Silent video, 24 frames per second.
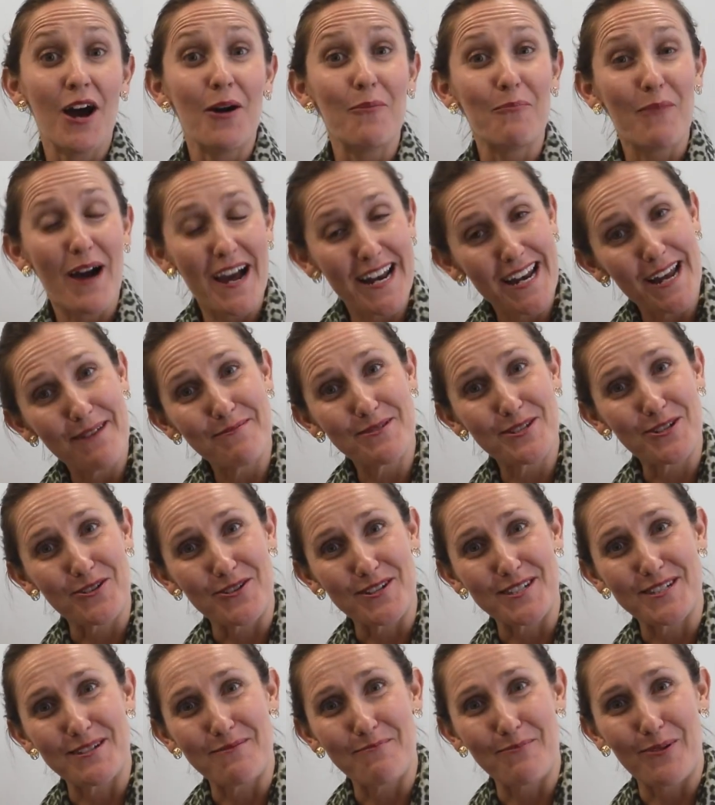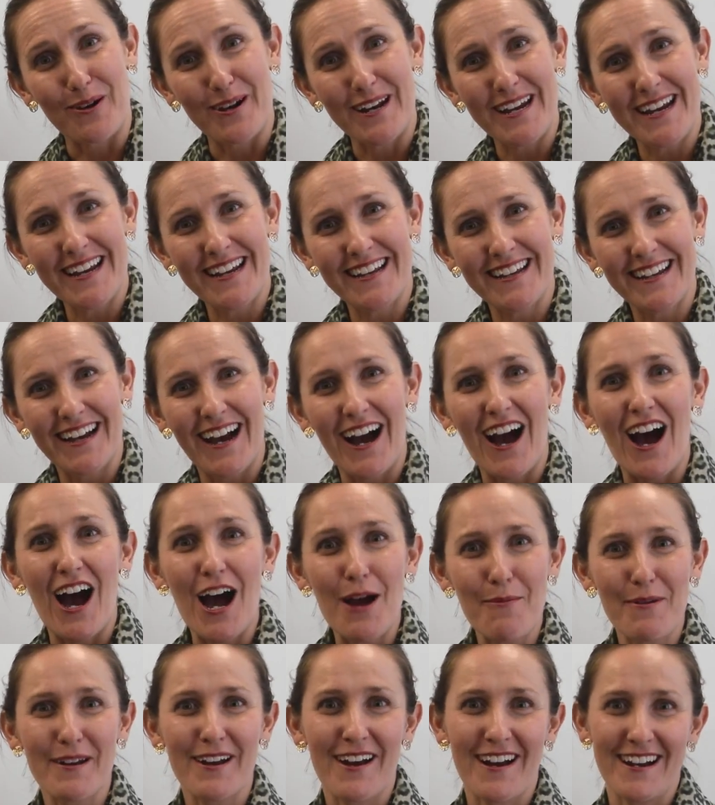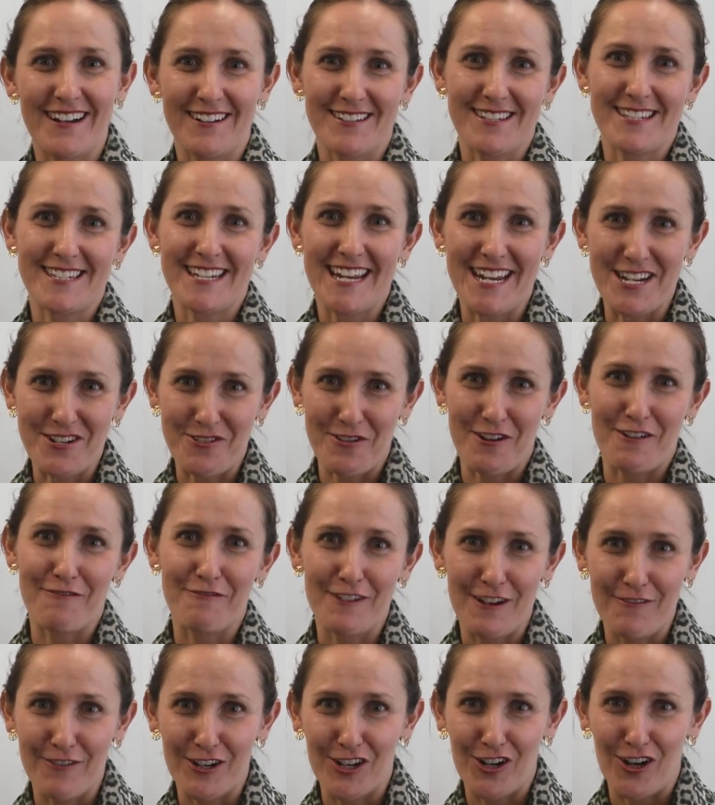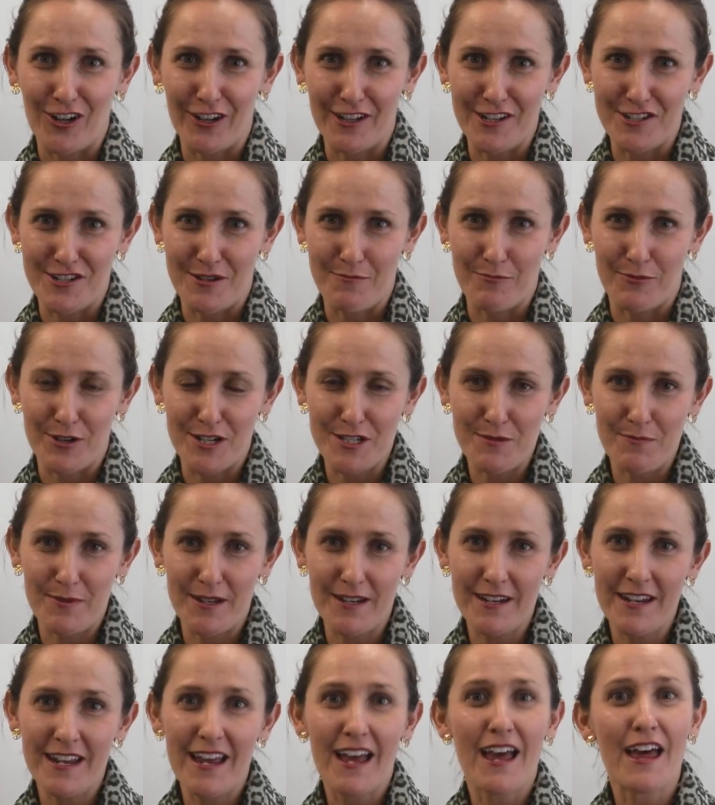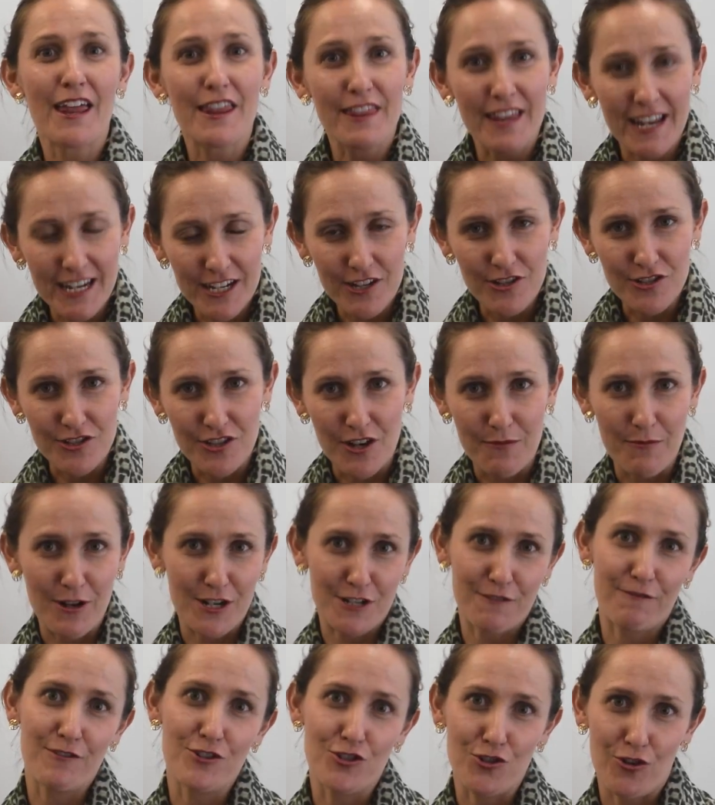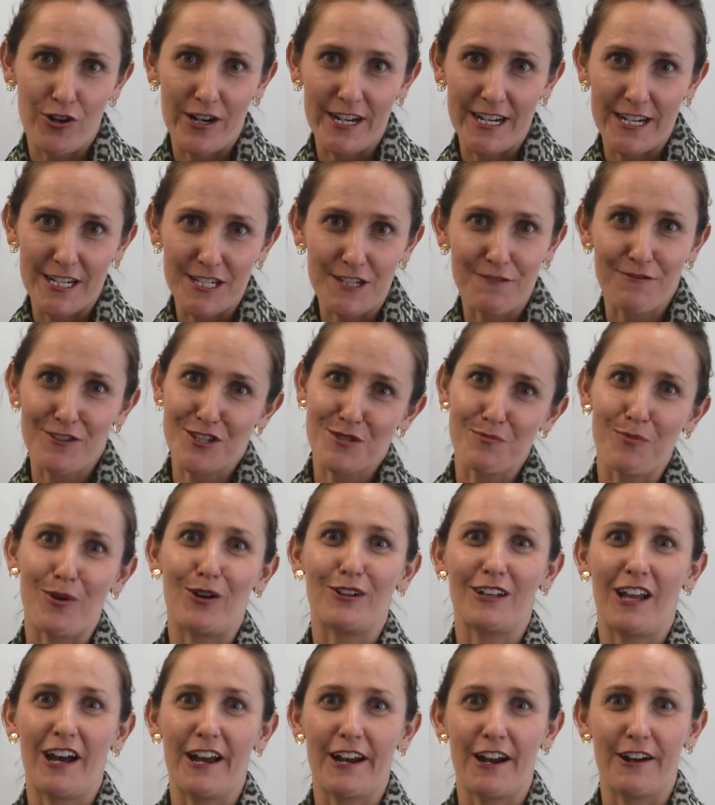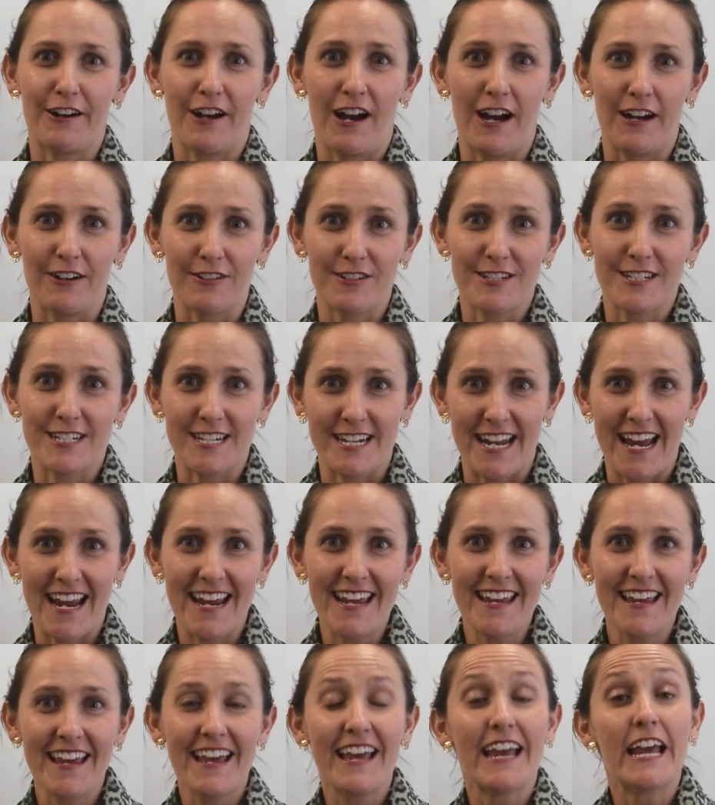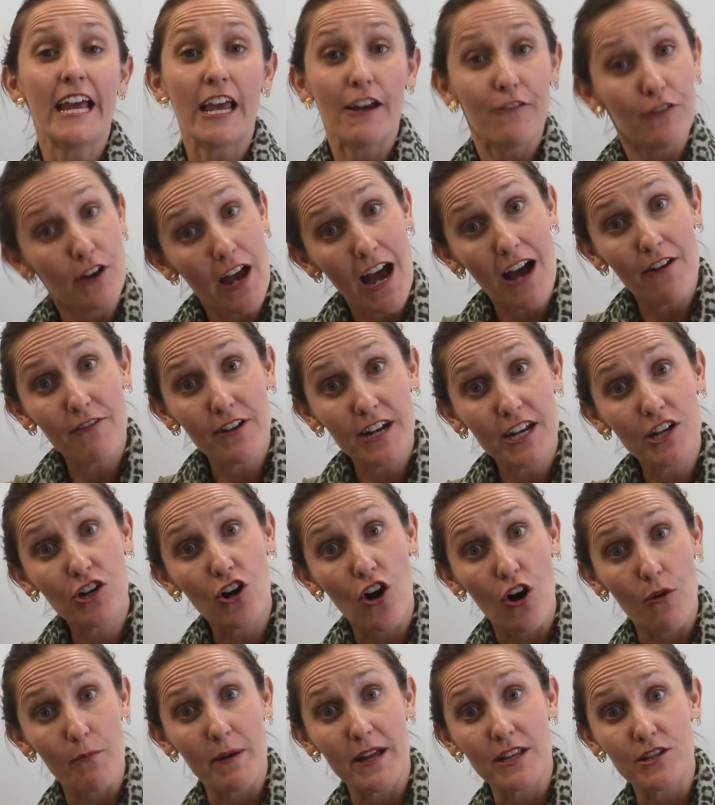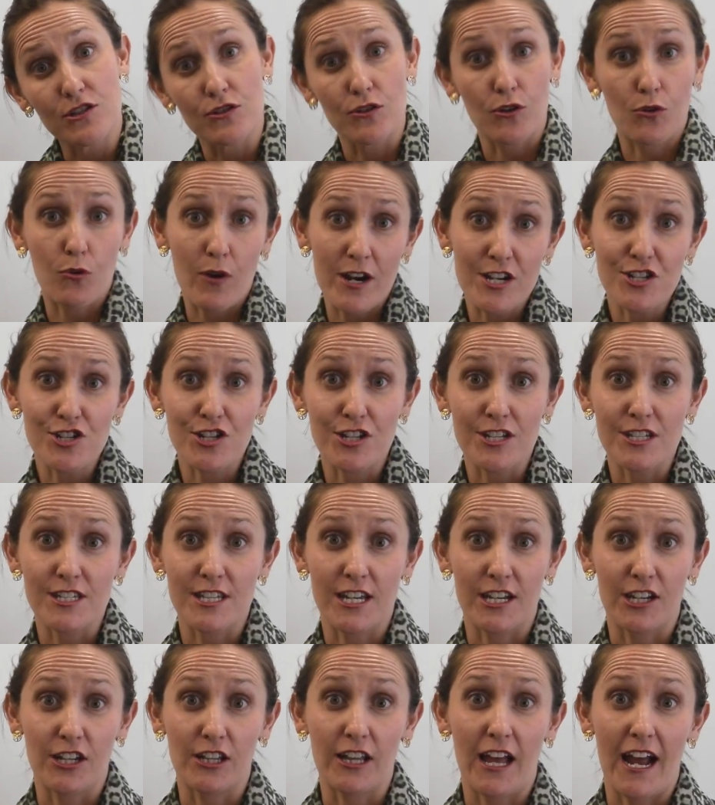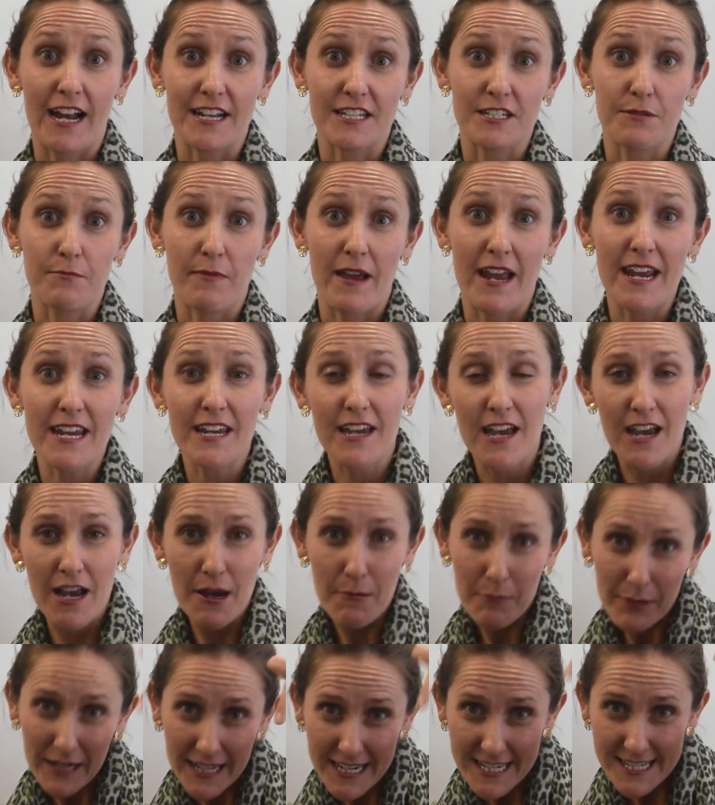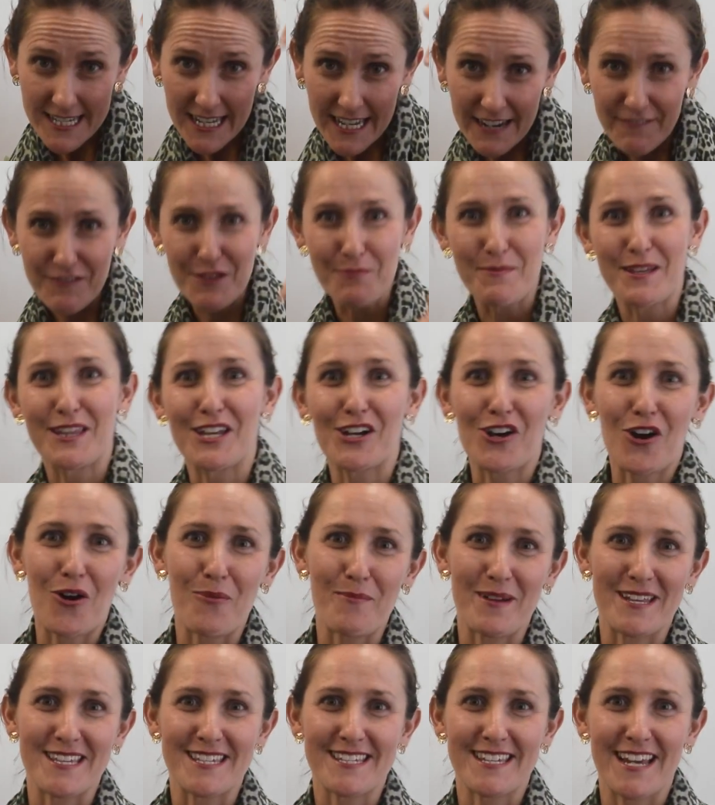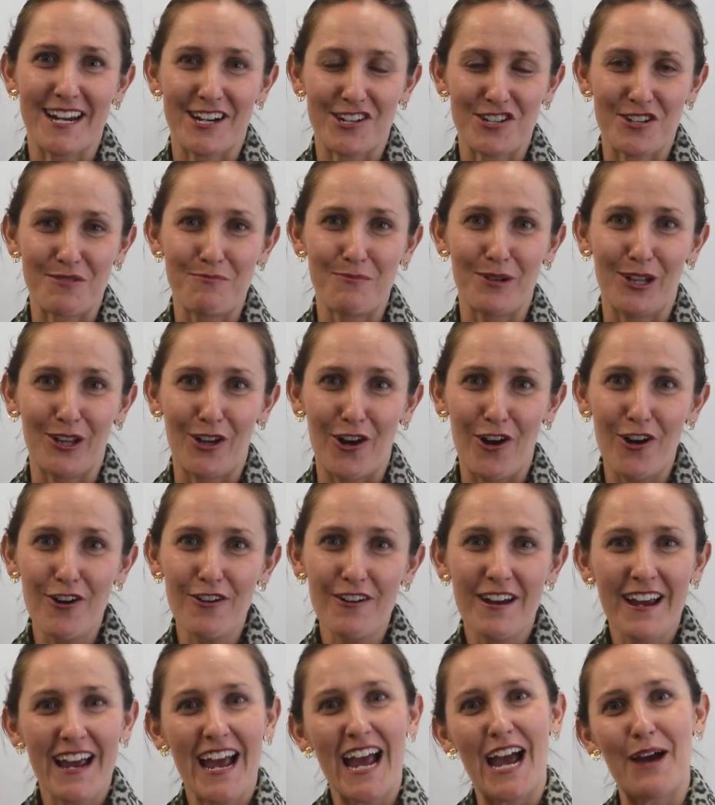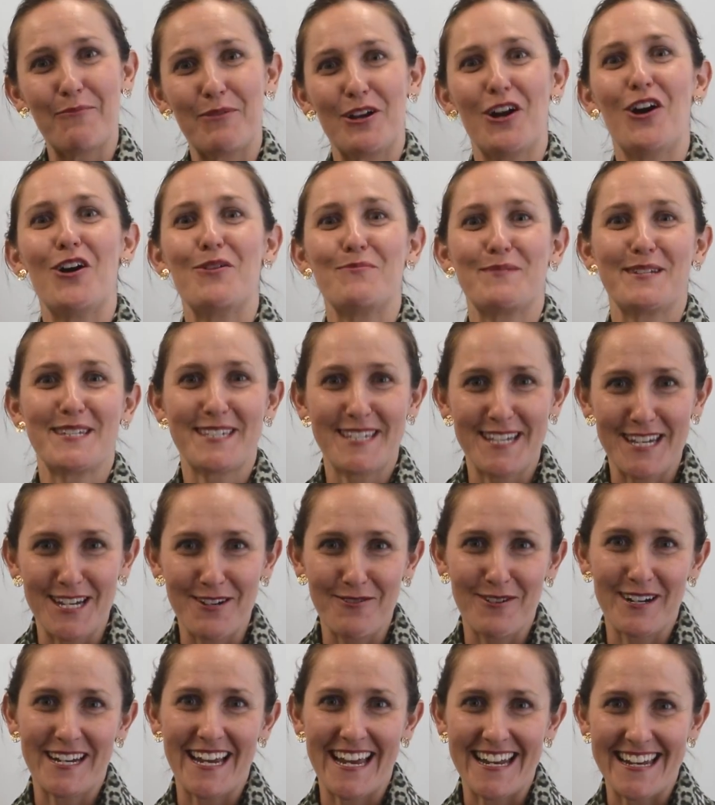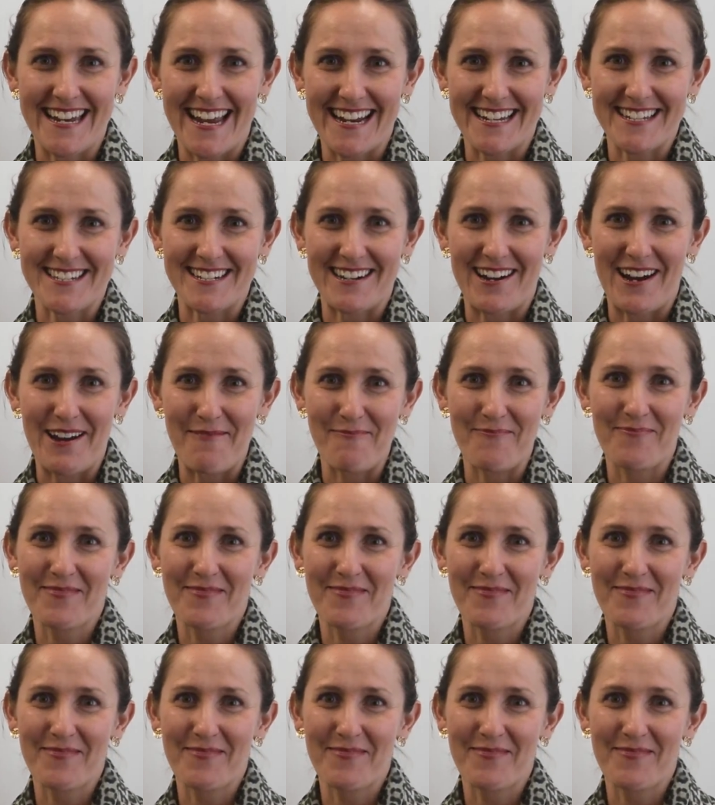My name's Kristen Boddy. I'm an IELTS teacher at Viva College in Brisbane. Thank you so much for joining us for Spotlight on IELTS today. If you have any comments or questions that you'd like to make, please leave them in the comments section below, and we hope to see you again next time.